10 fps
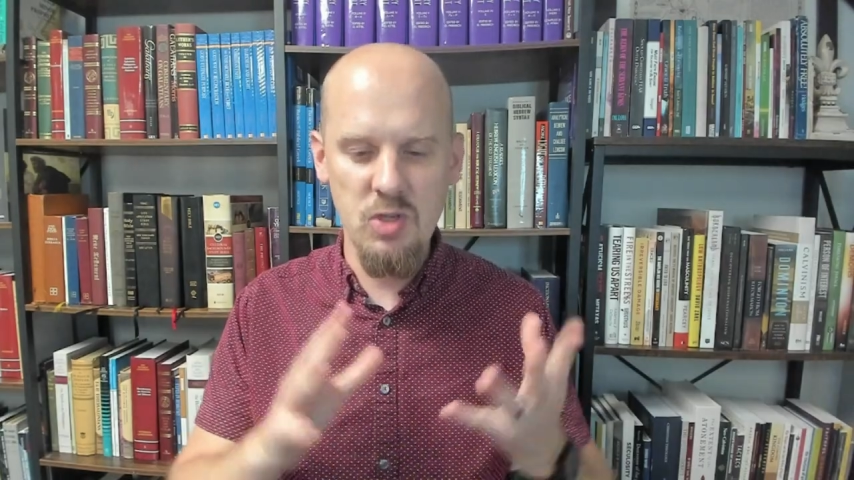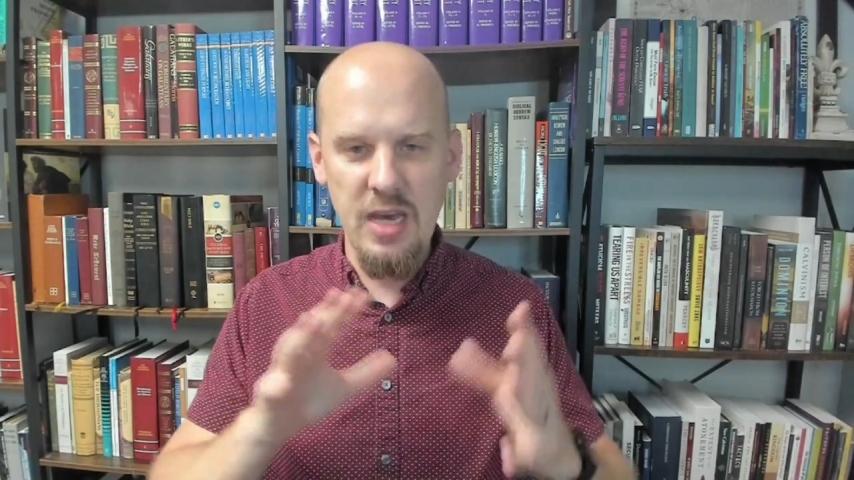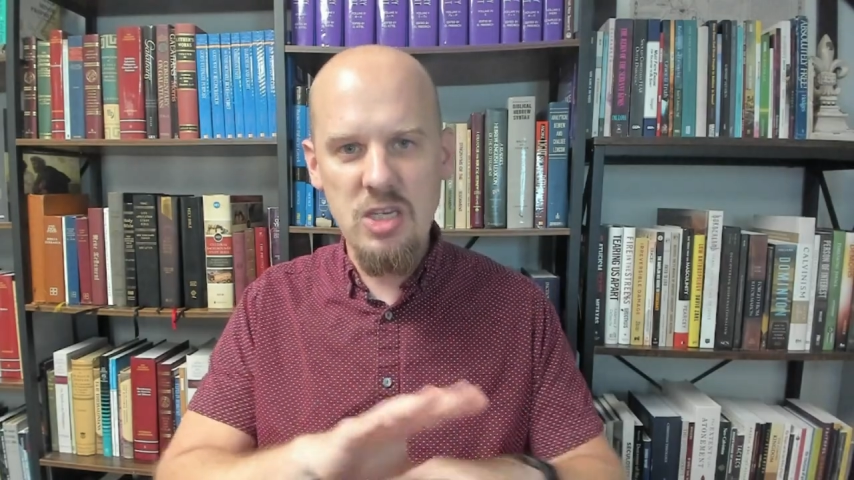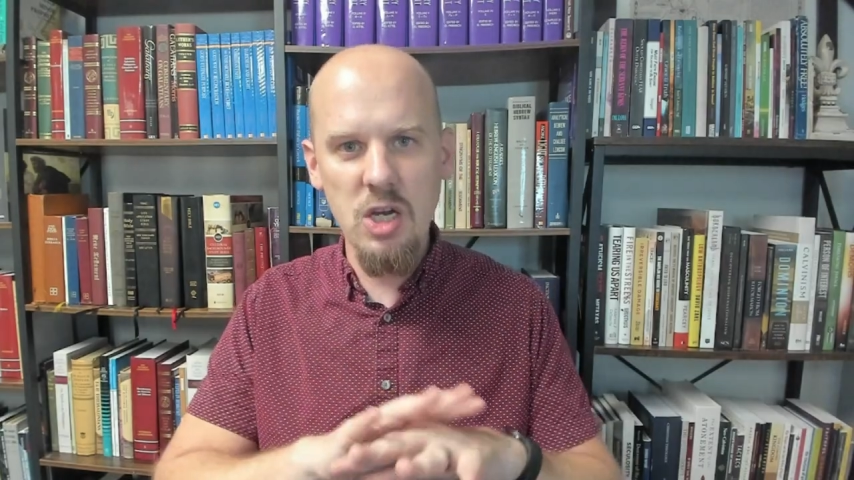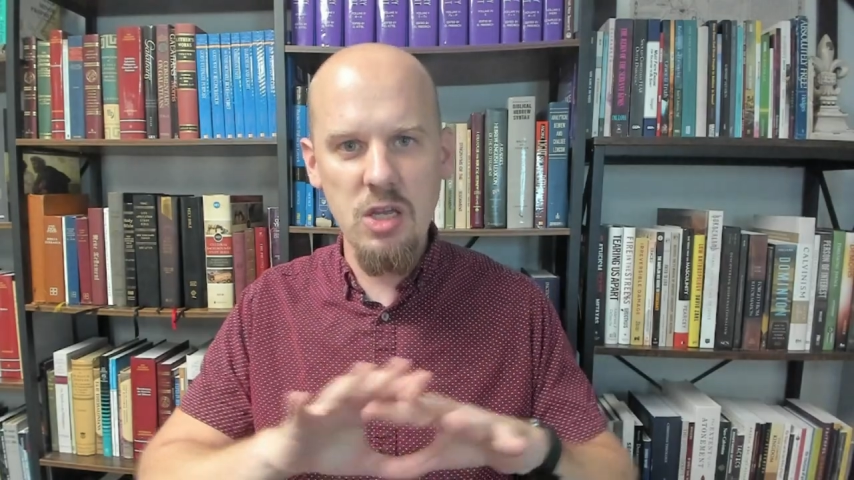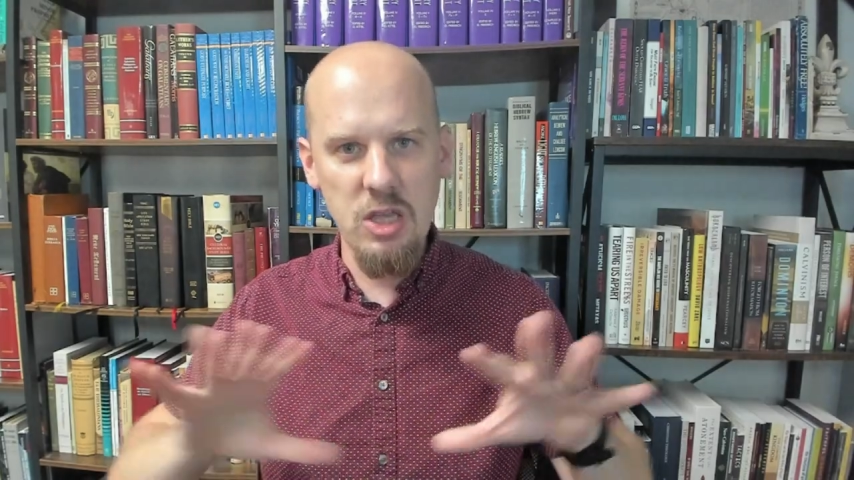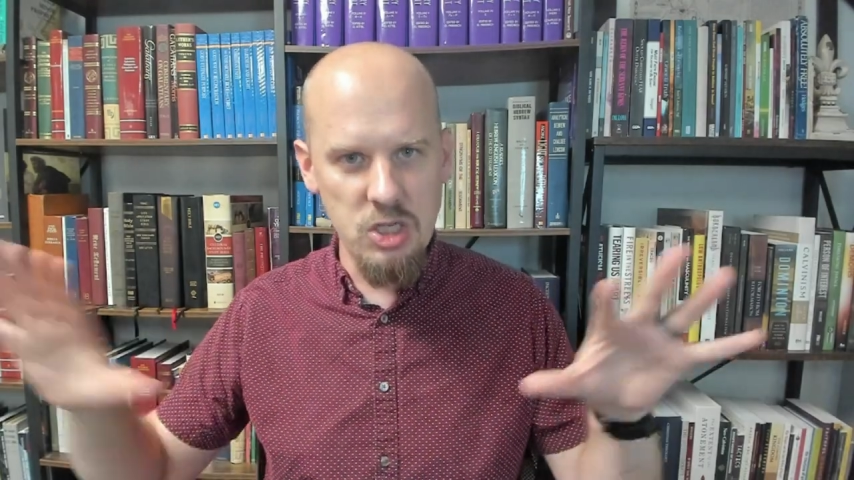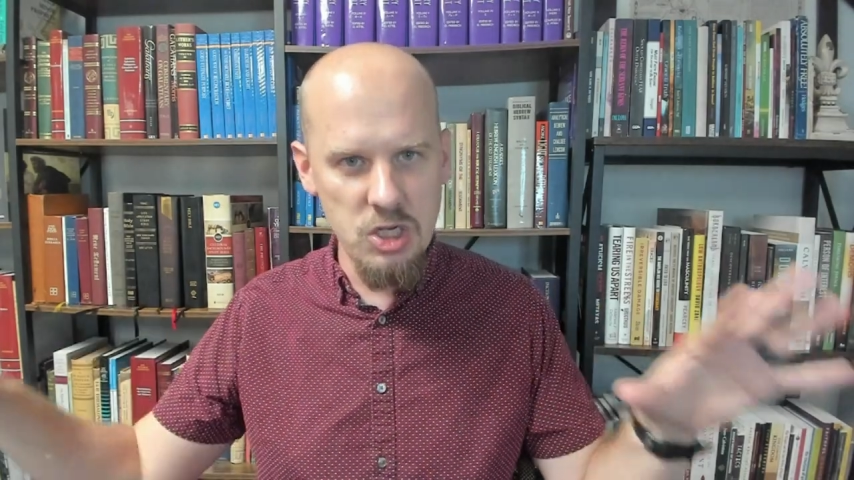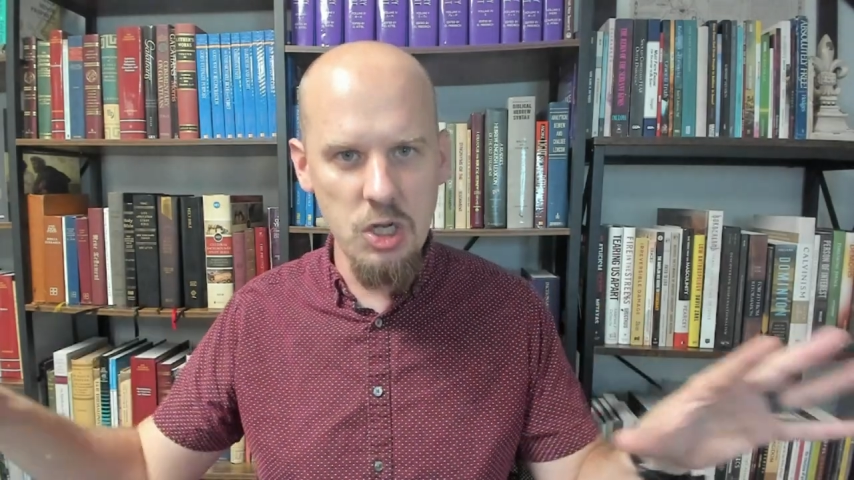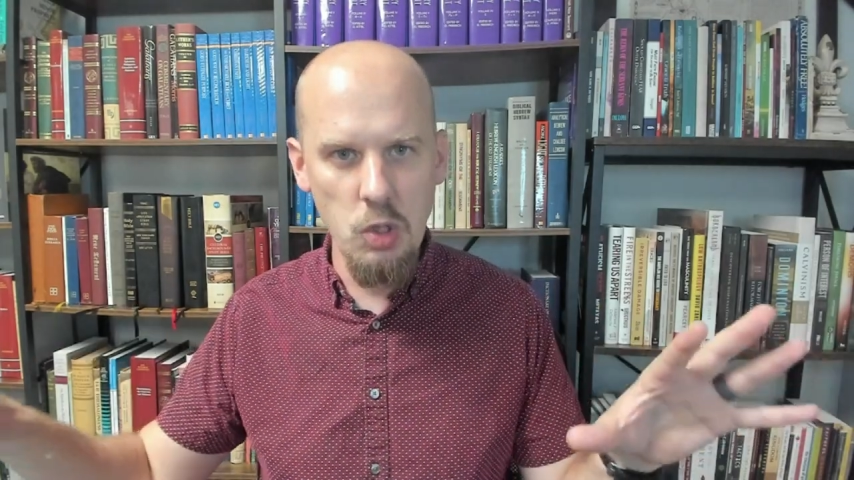So they took the
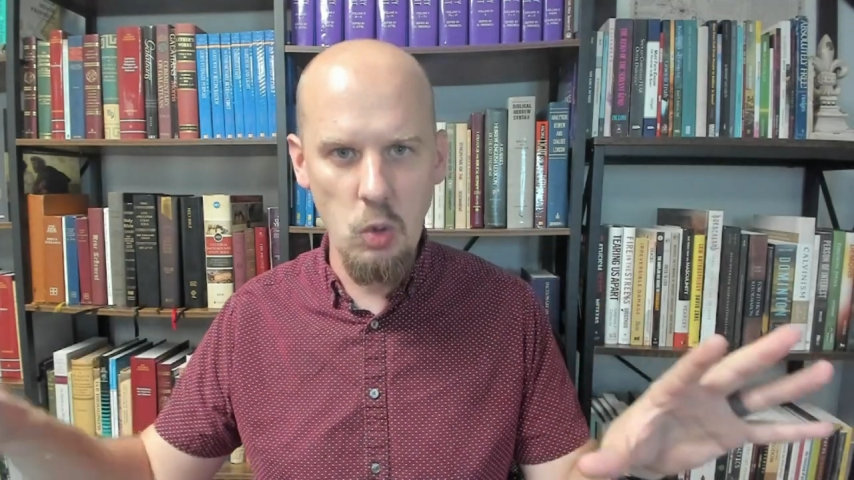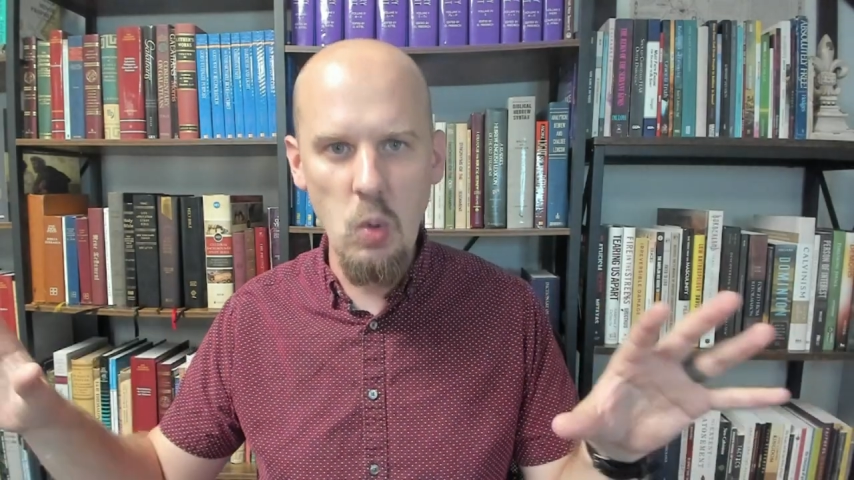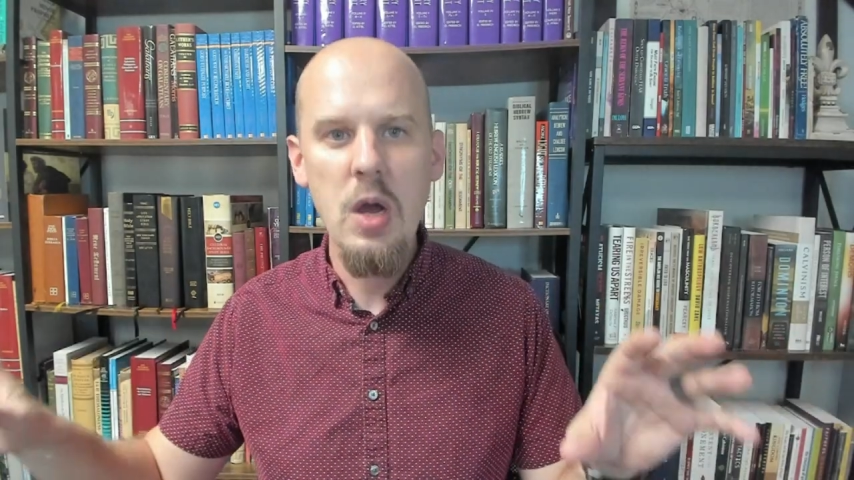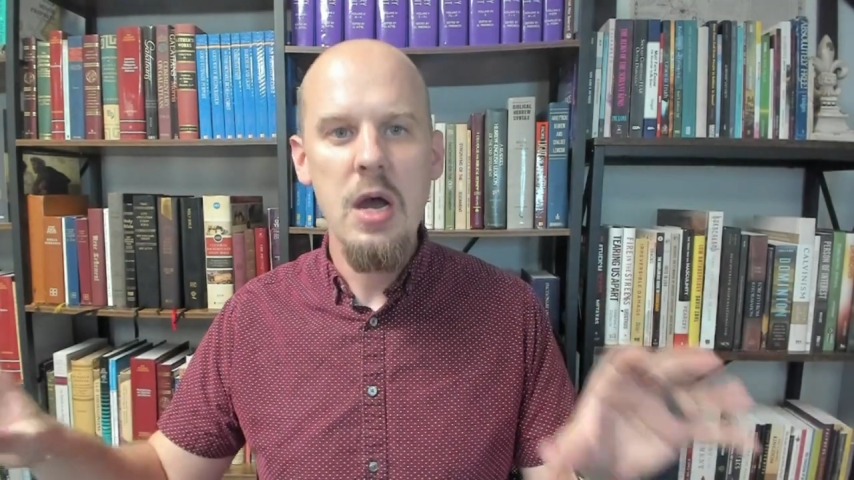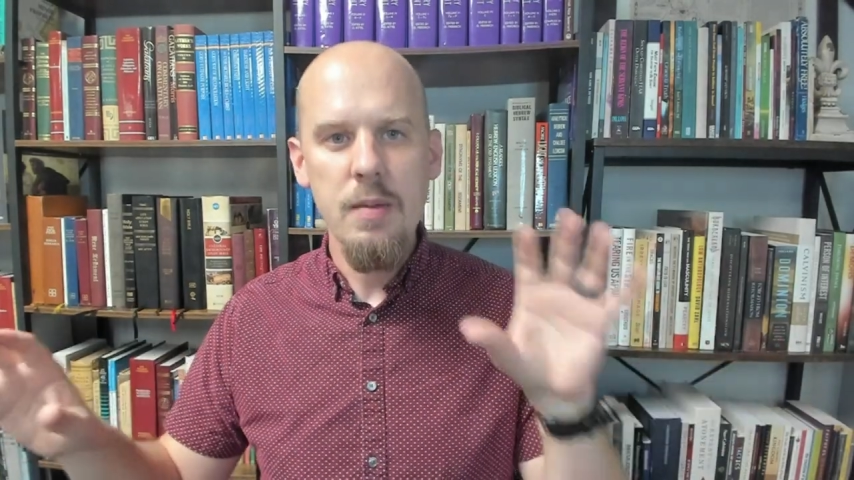two,